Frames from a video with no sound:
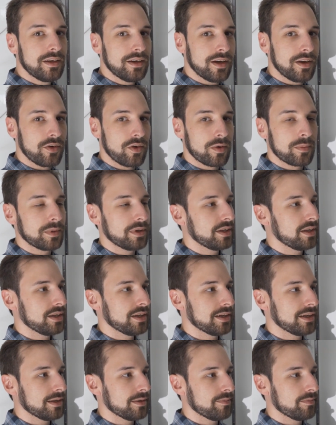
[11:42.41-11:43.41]
And normally,
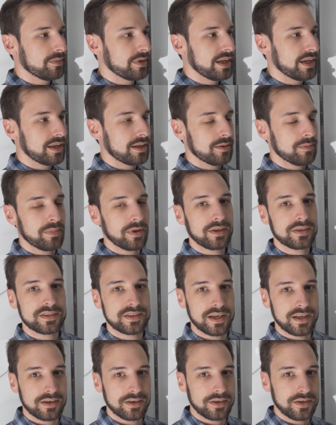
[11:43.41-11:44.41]
like in a belt
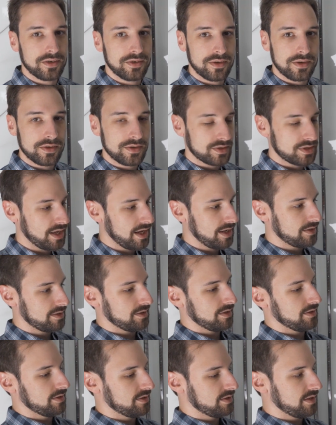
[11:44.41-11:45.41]
sander, you use that
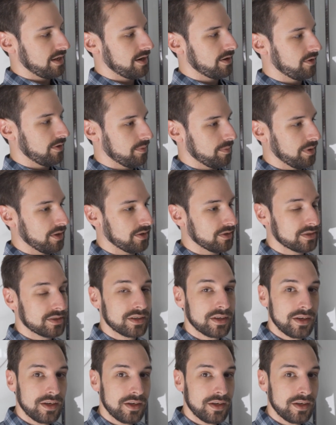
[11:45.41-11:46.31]
to center the belt.